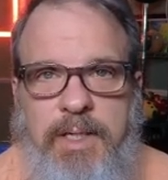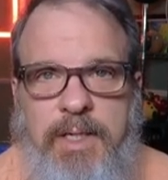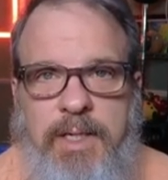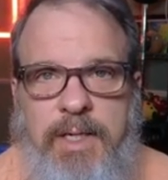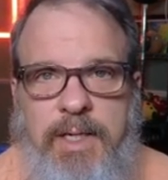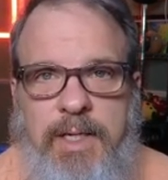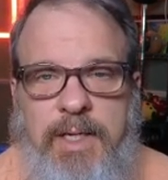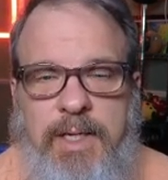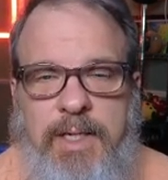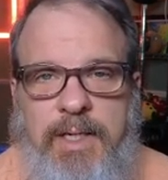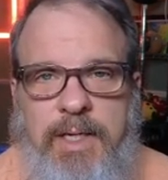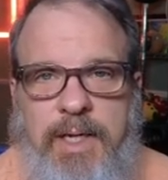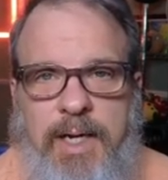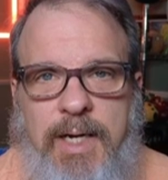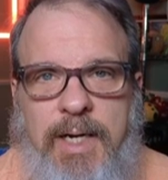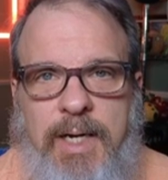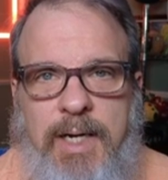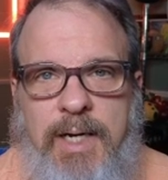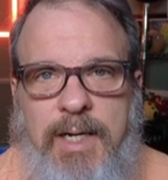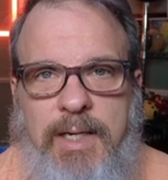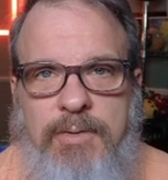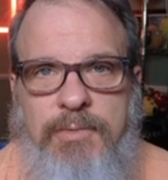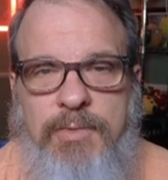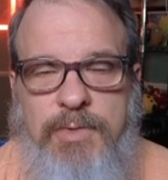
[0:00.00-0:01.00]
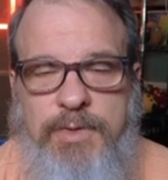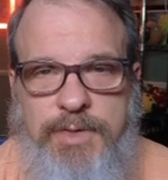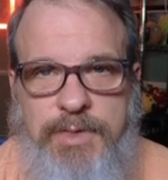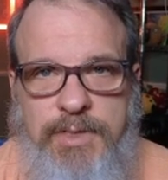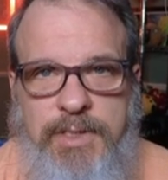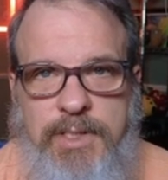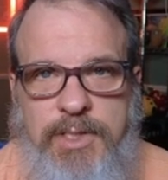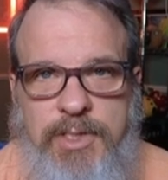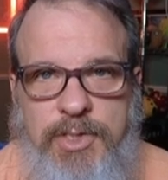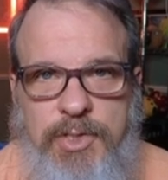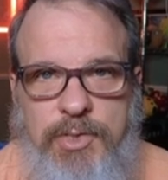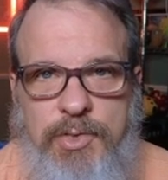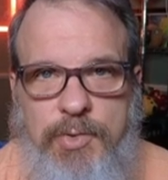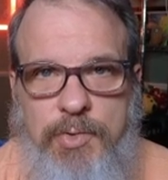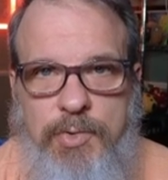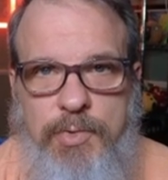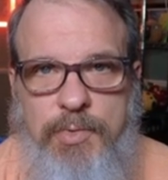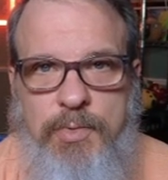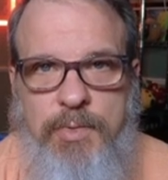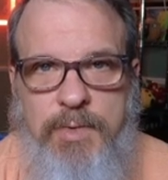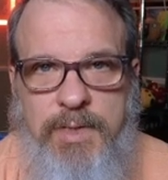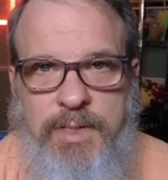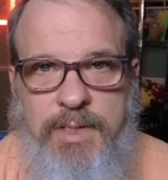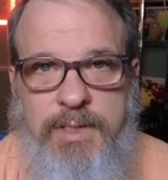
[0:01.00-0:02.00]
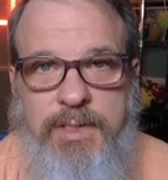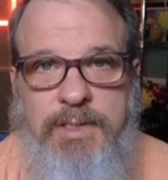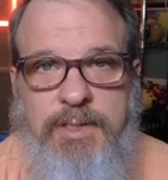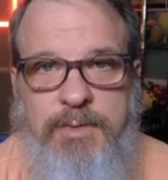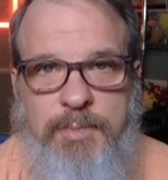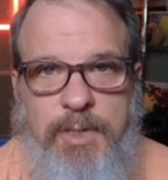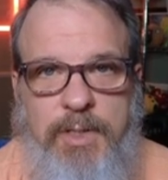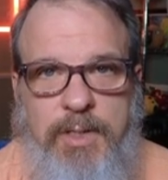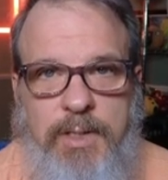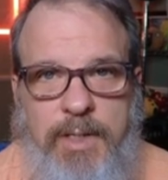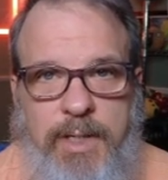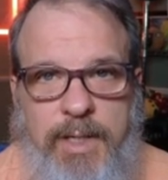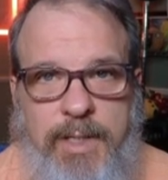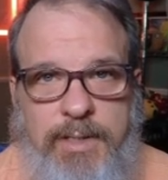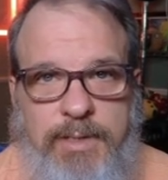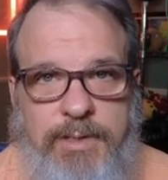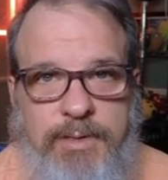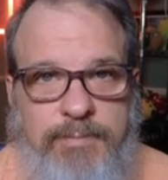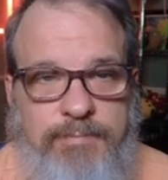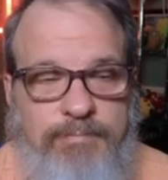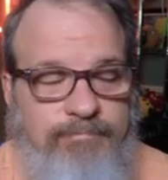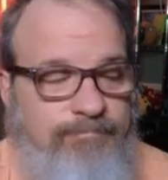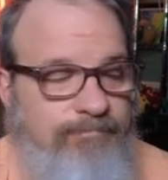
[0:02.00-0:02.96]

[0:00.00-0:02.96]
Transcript: And I will see you in Splinterlands.